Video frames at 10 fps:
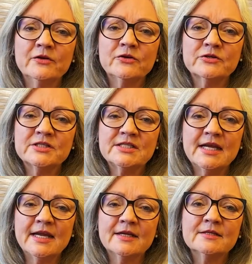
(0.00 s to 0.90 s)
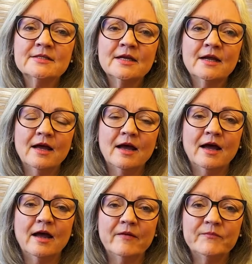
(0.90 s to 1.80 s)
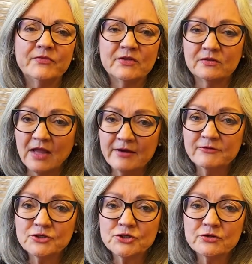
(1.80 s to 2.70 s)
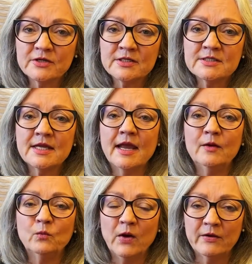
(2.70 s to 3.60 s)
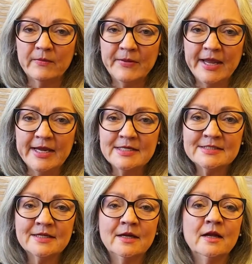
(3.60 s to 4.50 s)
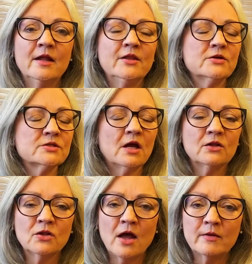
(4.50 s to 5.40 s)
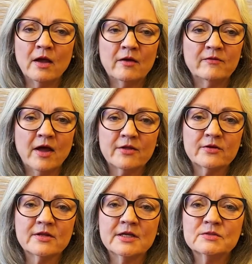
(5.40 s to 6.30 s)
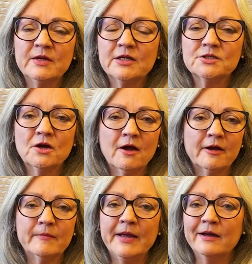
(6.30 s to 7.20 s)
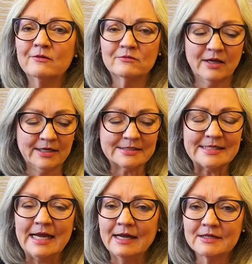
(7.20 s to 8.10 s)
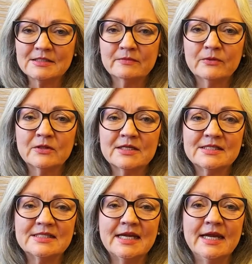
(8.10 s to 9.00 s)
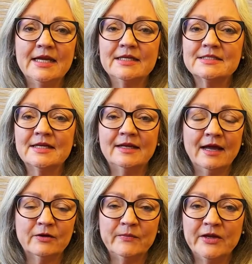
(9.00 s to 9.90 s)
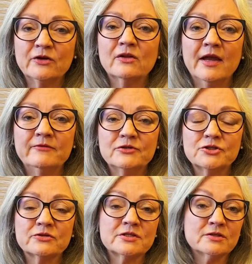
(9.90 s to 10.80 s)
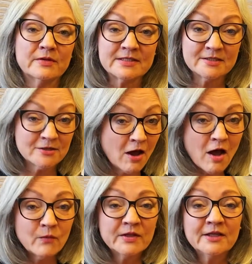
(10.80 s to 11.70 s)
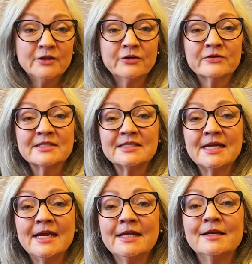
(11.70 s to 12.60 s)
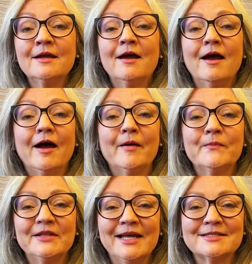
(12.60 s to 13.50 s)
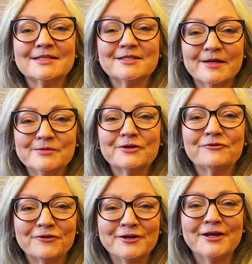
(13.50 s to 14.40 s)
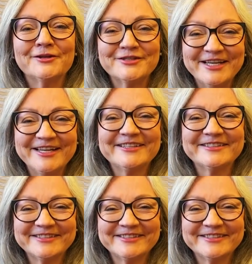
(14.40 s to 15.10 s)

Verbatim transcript: understand uh, life insurance and where it pays there's a lot of other things we could talk about, like taxable estates and how to make your life insurance so it's not within your estate, uh, but that's a subject for another day.